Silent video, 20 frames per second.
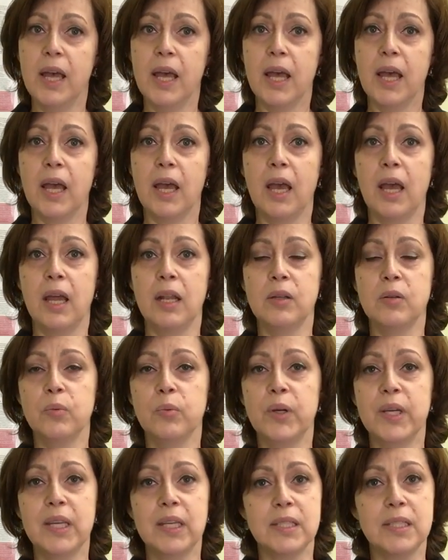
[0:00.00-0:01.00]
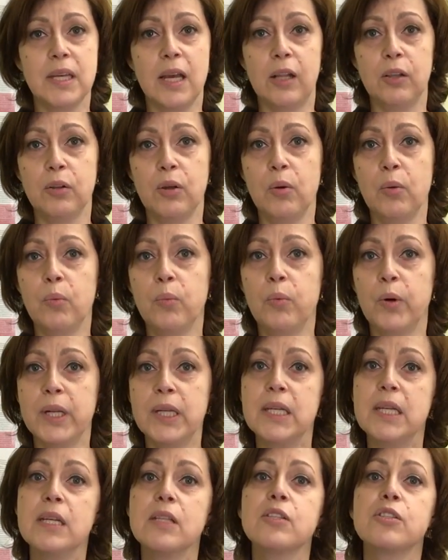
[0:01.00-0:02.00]
and we can tell you what
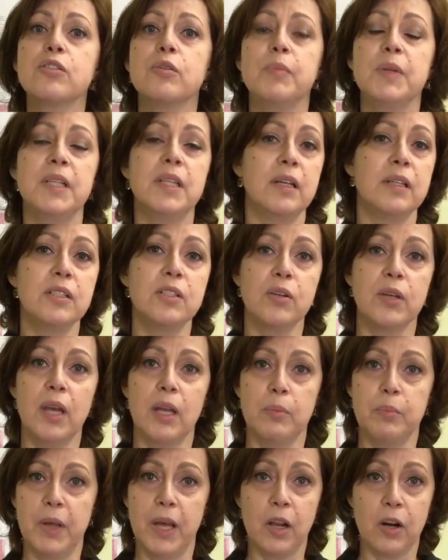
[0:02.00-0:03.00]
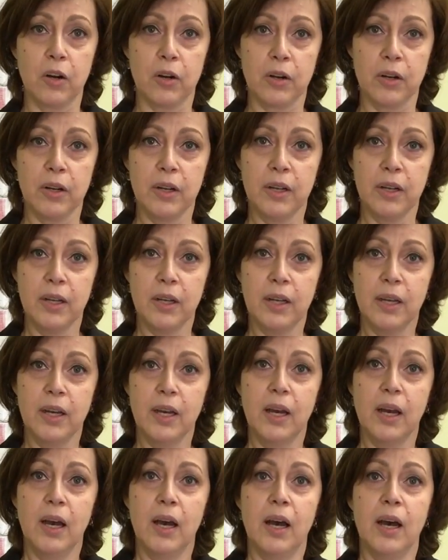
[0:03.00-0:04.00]
needs to be done to get better.
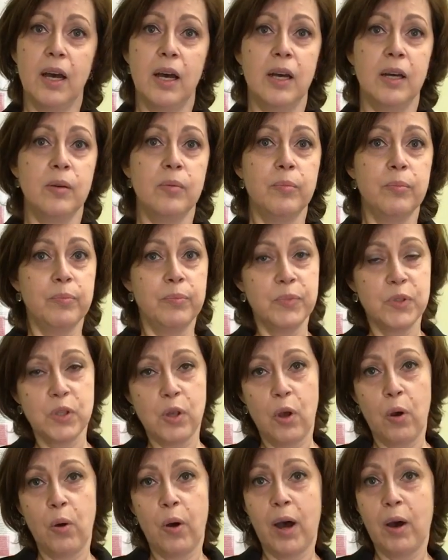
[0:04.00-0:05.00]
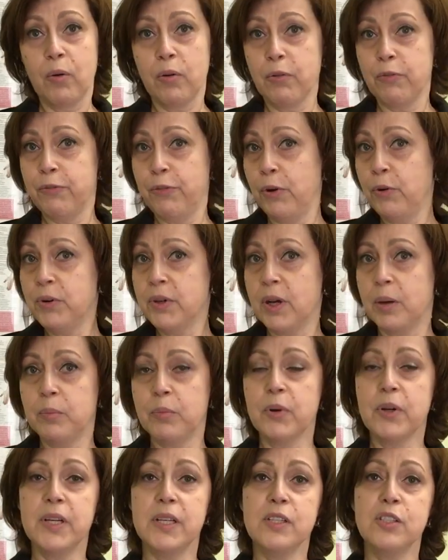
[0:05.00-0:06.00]
So our phone
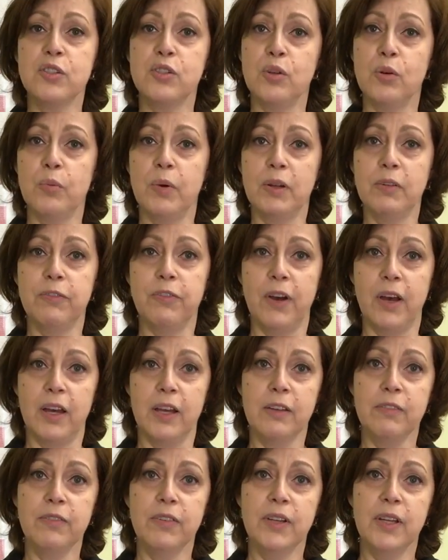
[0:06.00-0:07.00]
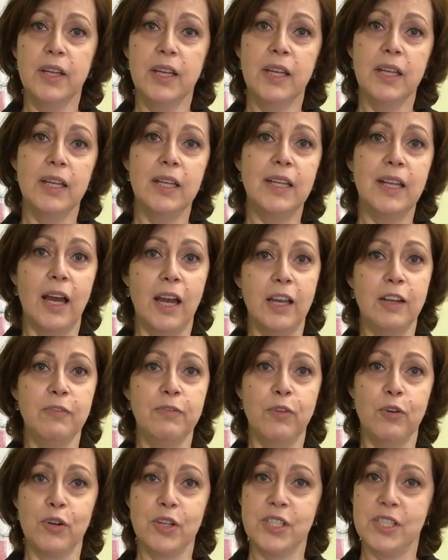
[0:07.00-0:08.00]
number is
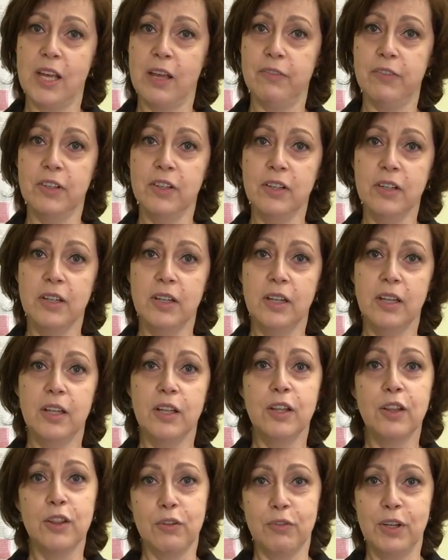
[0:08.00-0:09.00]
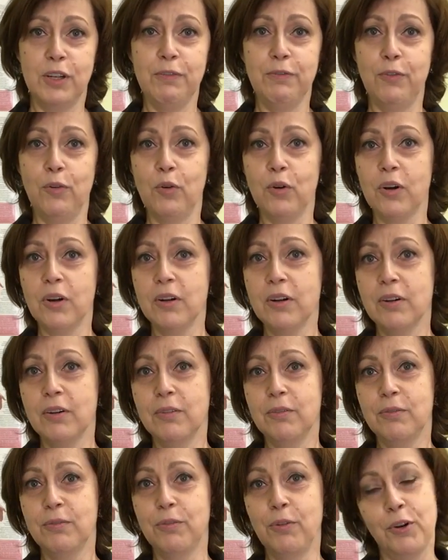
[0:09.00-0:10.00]

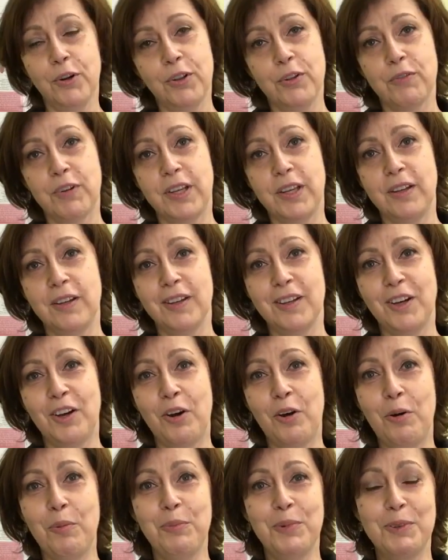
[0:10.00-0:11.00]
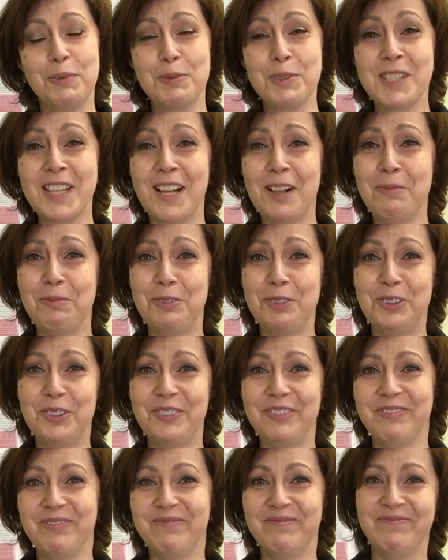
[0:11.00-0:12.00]
215-947-3443. Hope it was
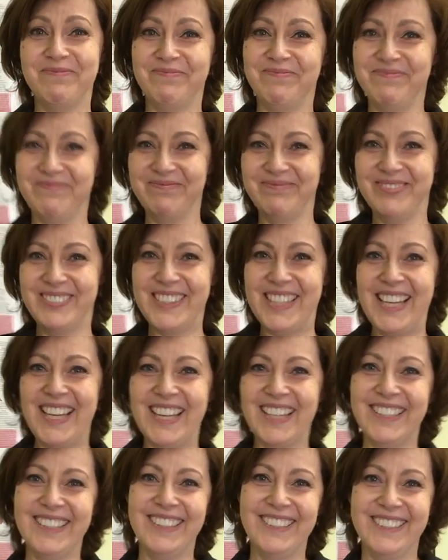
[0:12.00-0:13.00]
helpful. See ya.